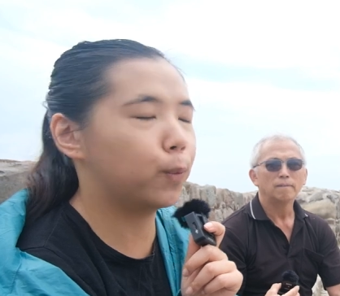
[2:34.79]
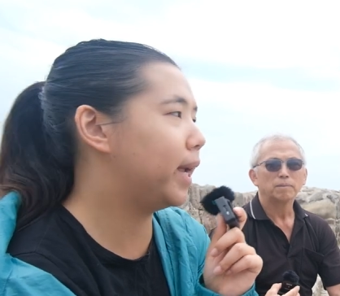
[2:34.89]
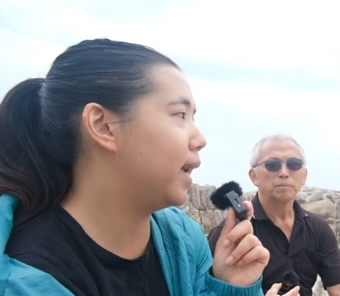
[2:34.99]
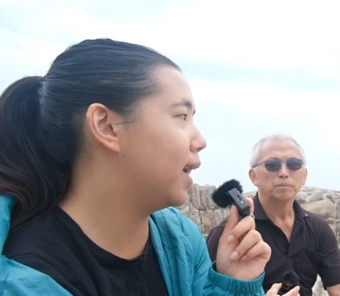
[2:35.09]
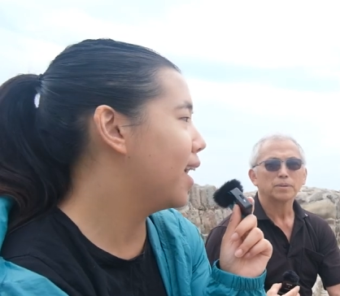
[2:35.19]

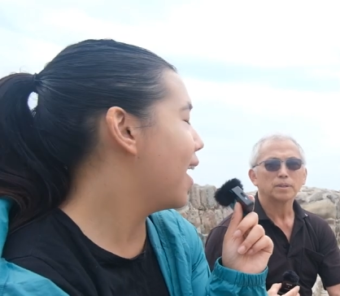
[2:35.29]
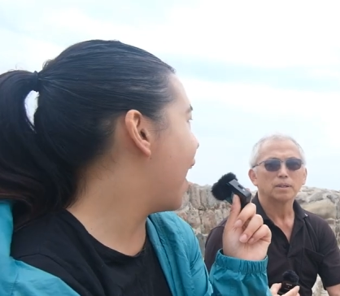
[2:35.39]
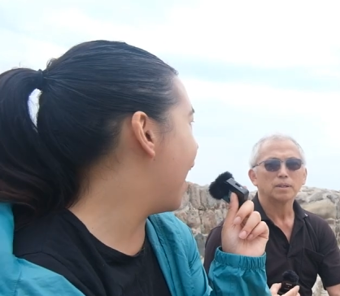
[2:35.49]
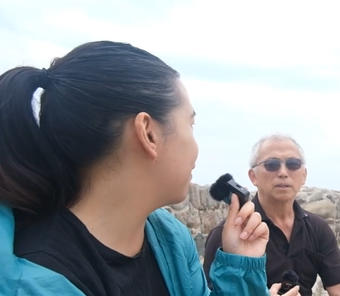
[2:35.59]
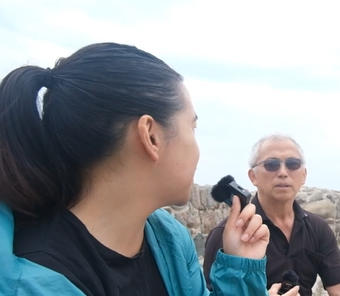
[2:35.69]
Speaker 1: we
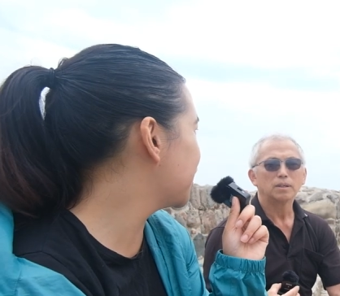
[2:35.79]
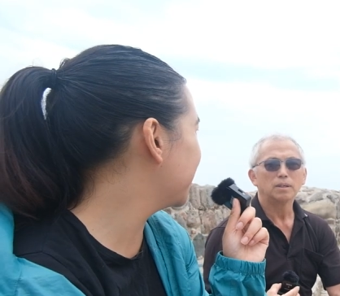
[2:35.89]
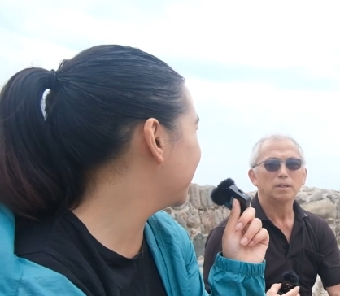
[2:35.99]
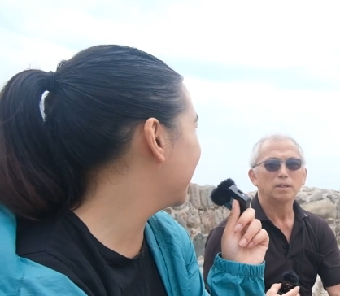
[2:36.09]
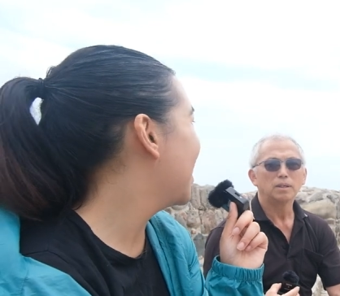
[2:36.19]
have
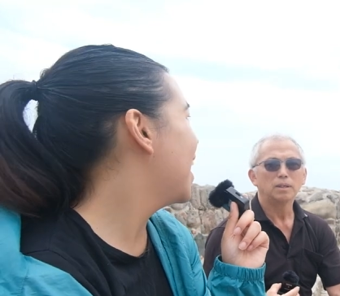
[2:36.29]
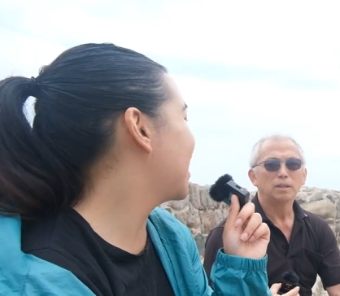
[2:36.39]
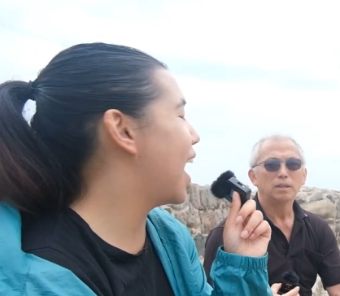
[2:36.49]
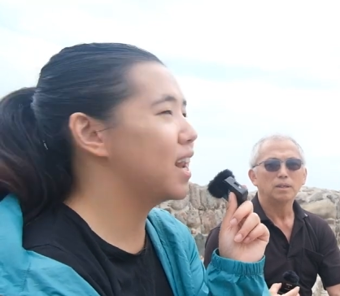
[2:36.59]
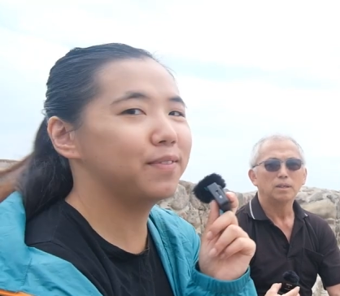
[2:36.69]
to
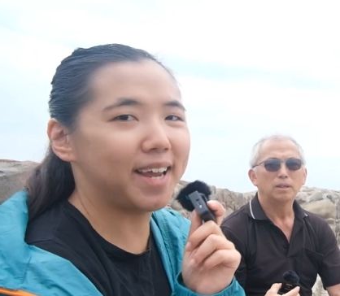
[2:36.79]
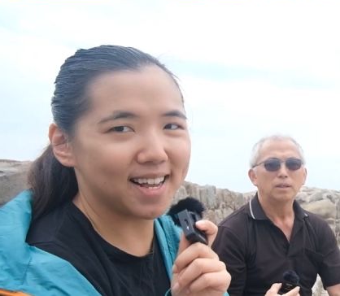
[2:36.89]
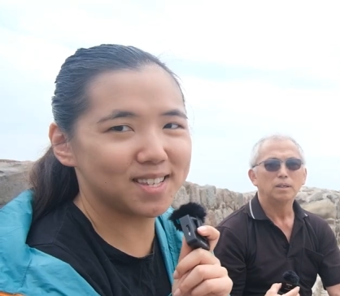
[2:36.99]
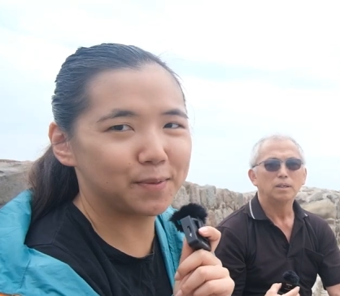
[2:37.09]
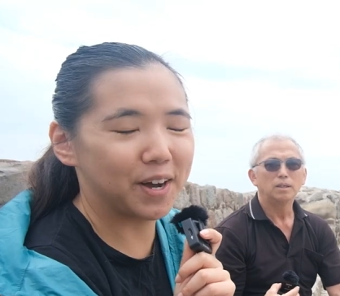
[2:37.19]
kind of
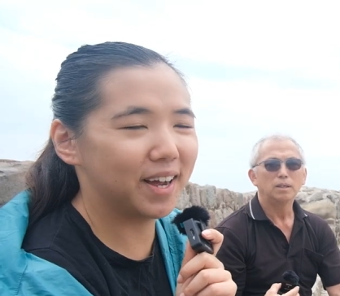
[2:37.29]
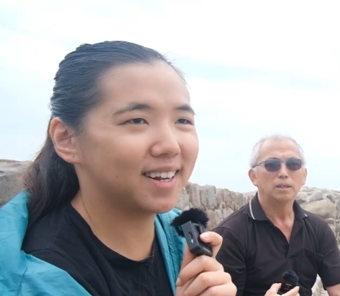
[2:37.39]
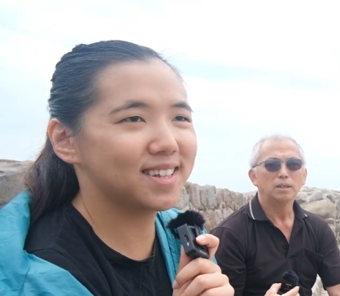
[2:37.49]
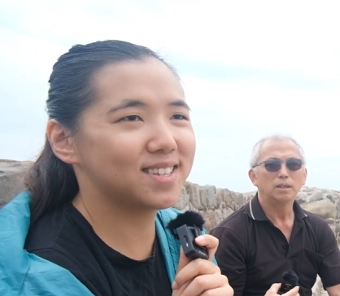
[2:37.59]
guesswork.